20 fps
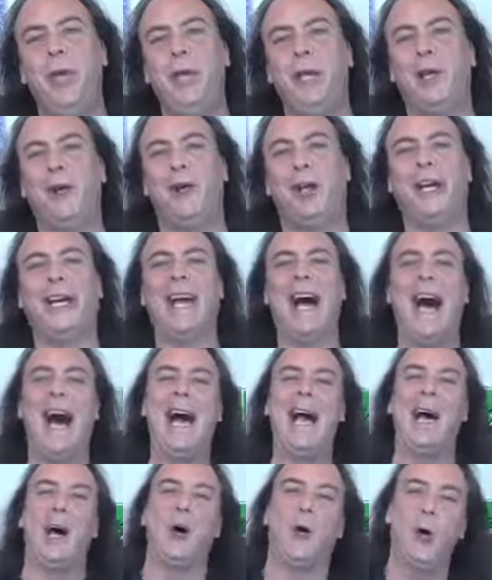Pico de
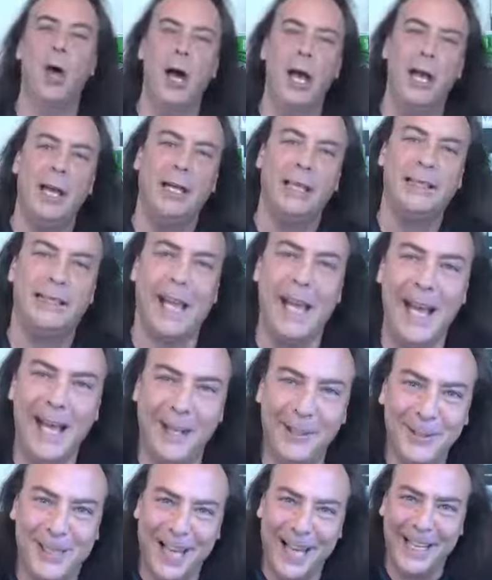Gallo
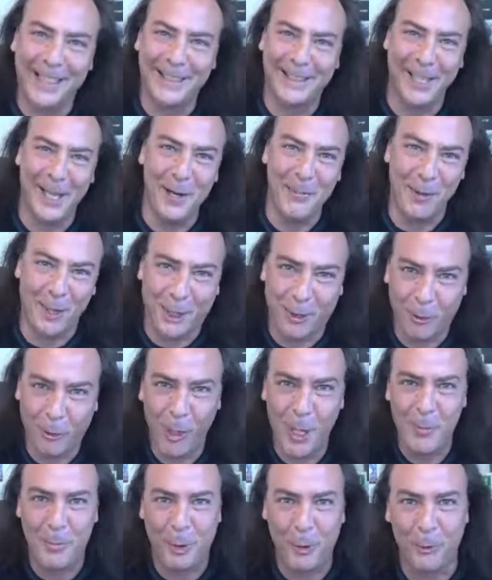sounds like something a
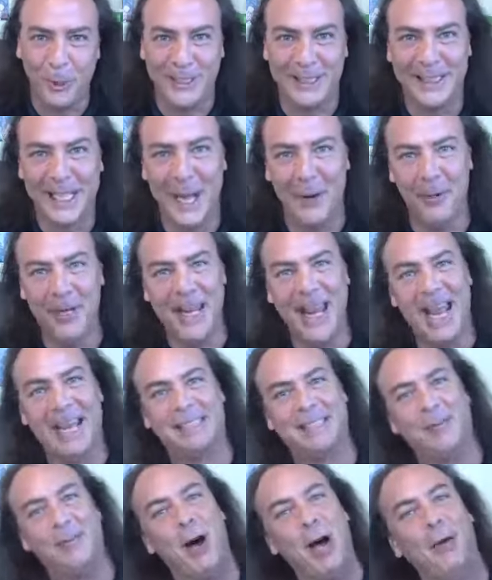creeper would say when you
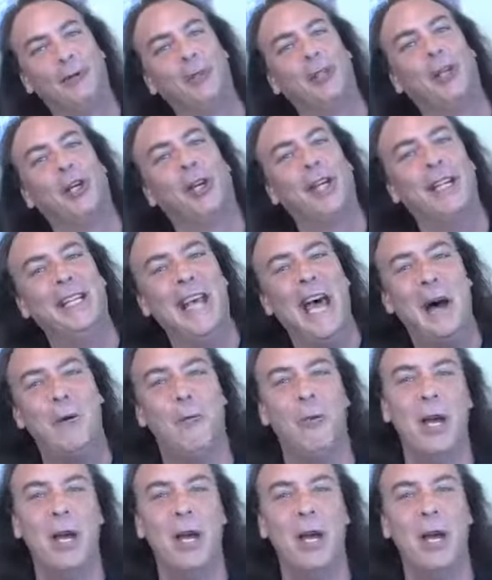ask him why he was looking at that